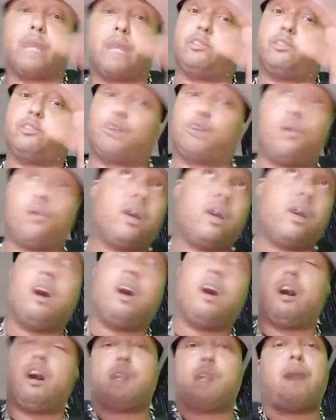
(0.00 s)
it drove
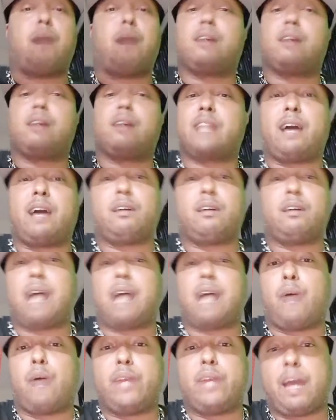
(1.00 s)
100 miles an
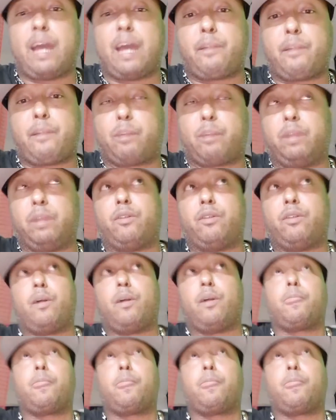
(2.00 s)
hour down Murray Boulevard.